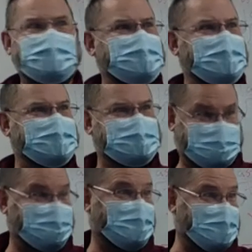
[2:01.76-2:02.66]
sense,
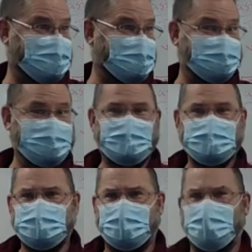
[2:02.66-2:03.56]
right?
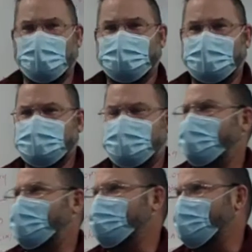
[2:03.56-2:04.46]
So let's go
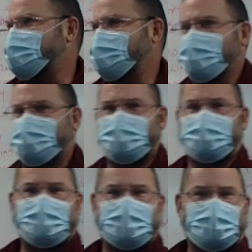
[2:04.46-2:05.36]
ahead and make sure that we're doing that.